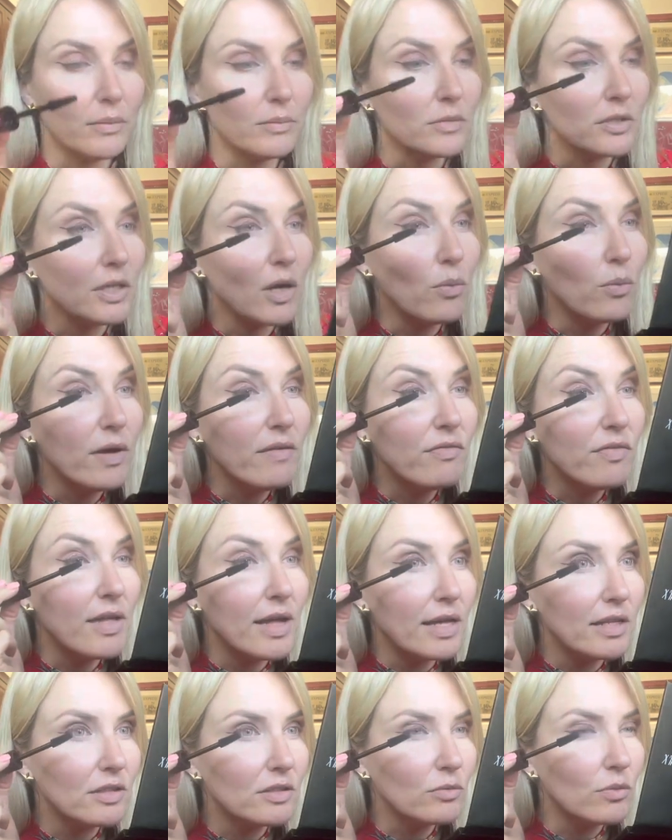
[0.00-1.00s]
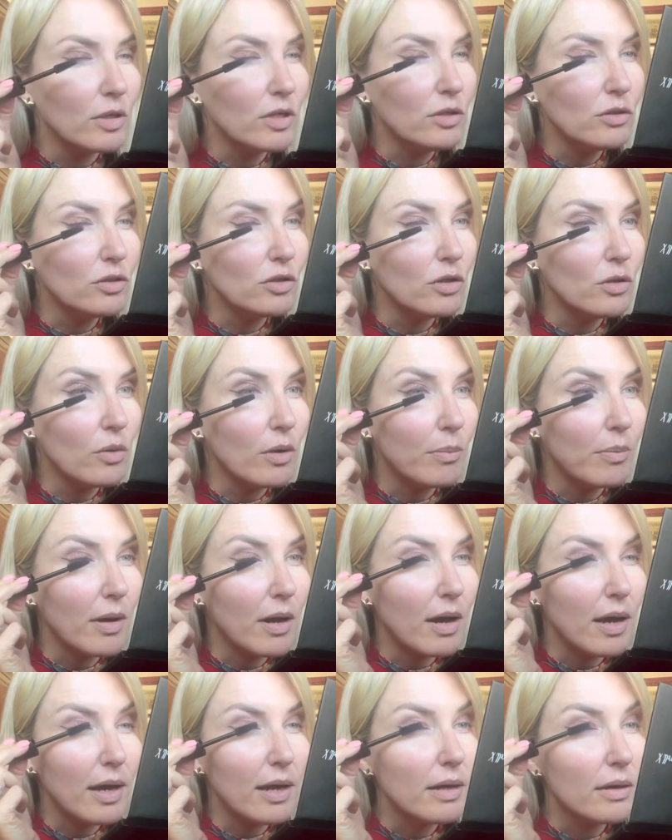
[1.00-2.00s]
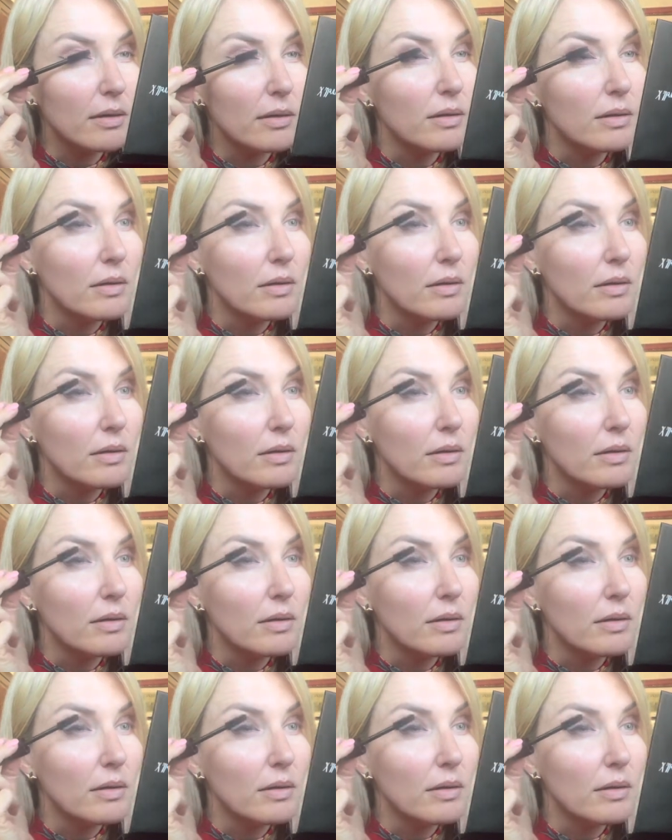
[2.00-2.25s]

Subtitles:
So with this, when you do apply,